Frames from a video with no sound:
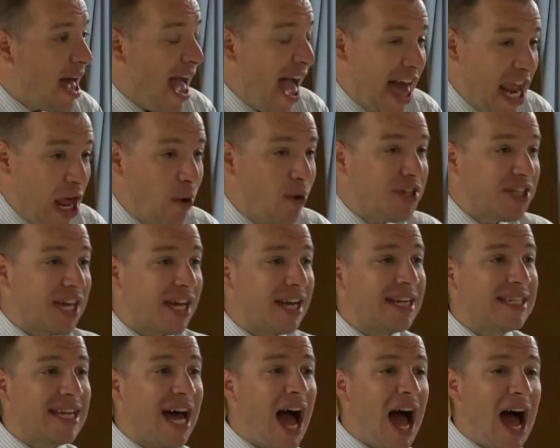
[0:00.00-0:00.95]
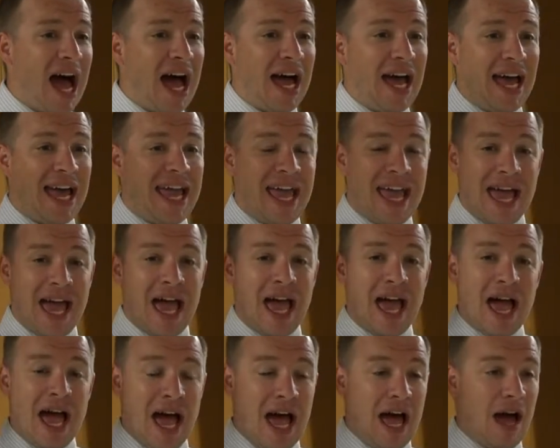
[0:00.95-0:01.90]
And he was going to die,
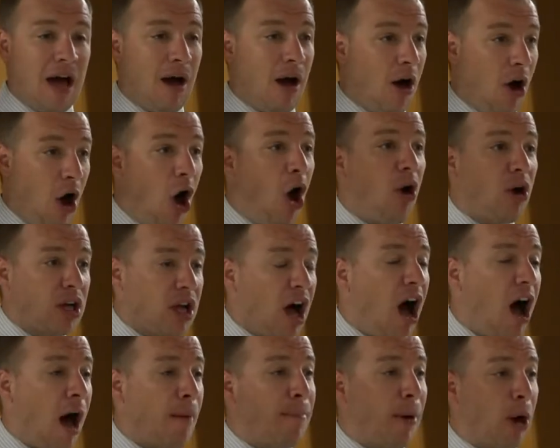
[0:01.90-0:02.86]
all God,